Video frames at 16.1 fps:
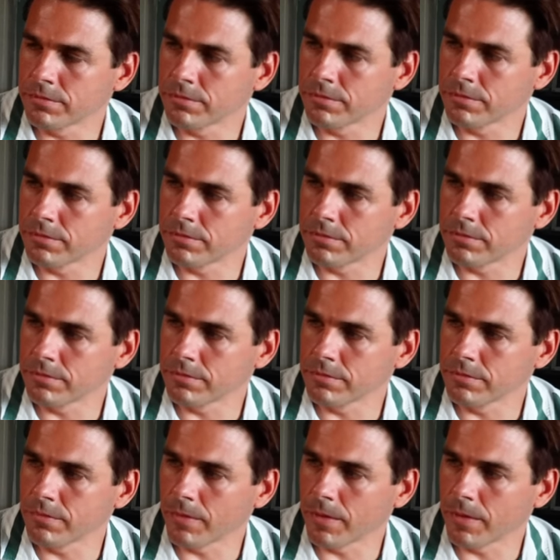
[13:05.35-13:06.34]

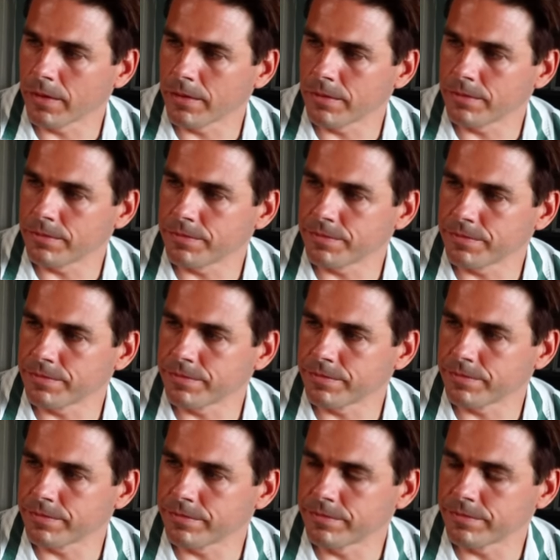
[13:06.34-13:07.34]

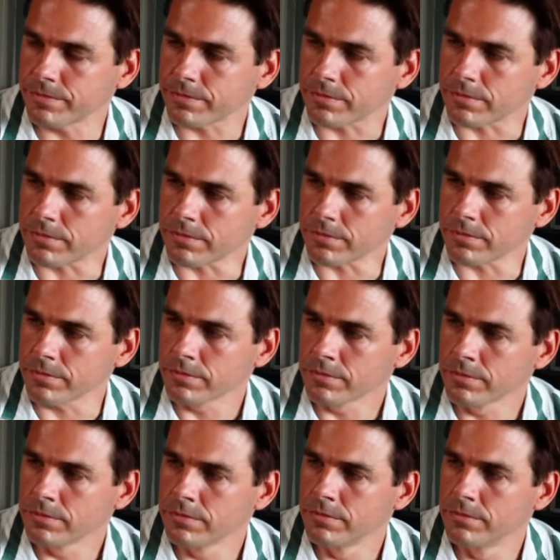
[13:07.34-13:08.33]

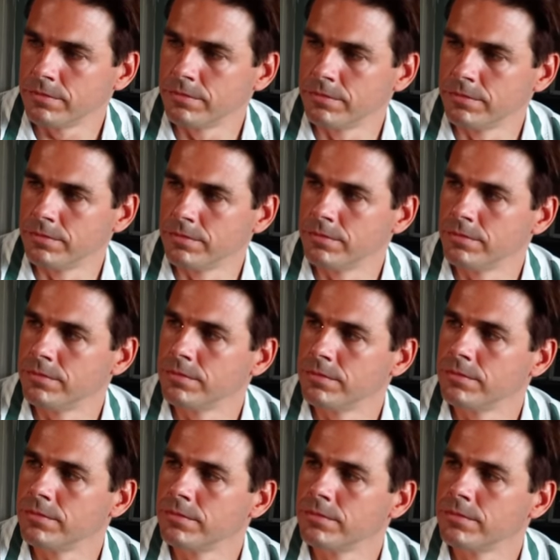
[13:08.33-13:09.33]

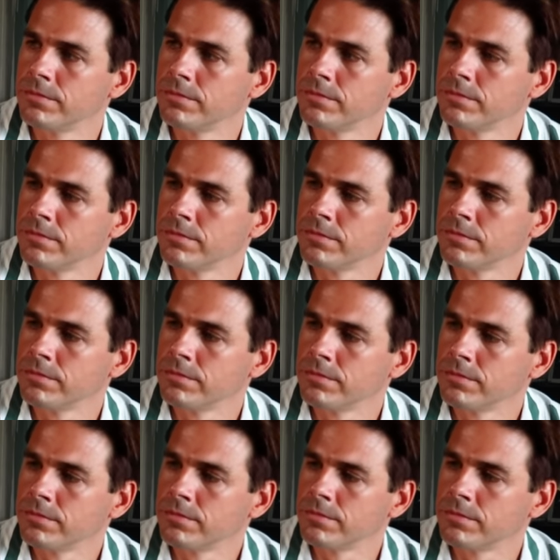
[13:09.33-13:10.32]

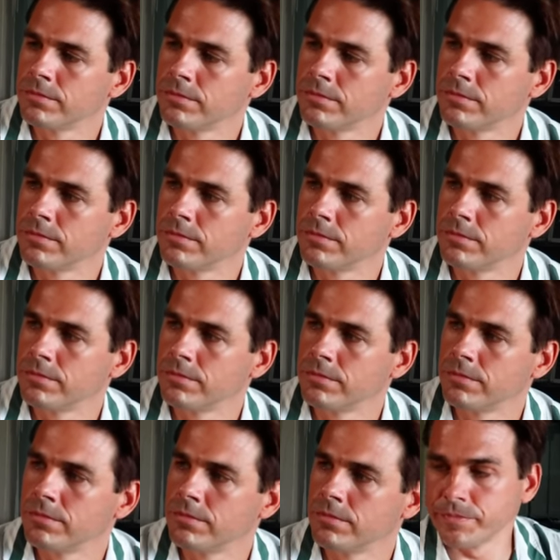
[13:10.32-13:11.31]

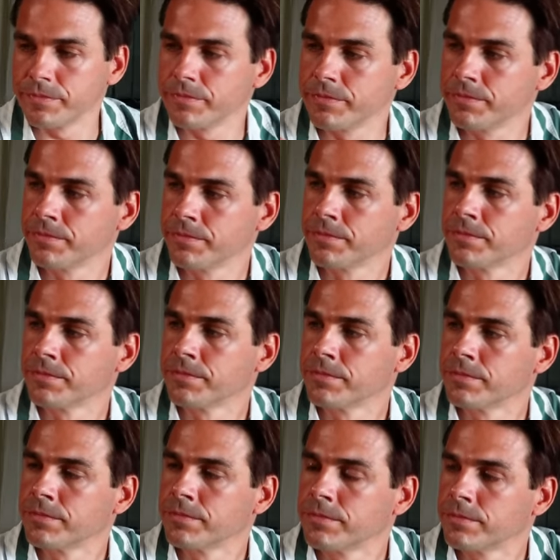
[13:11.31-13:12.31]

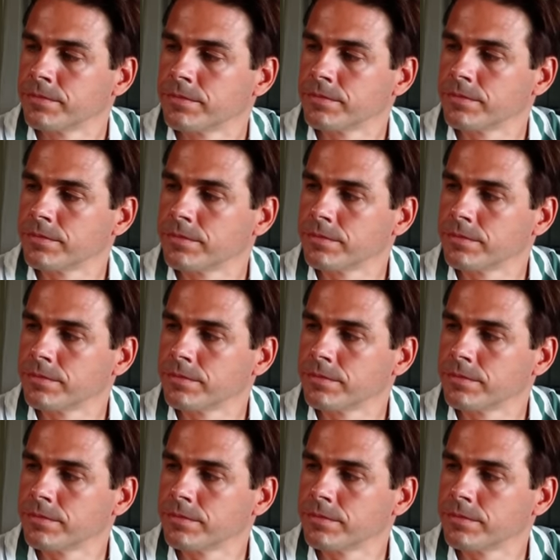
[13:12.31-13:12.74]
No words are spoken by the person on screen.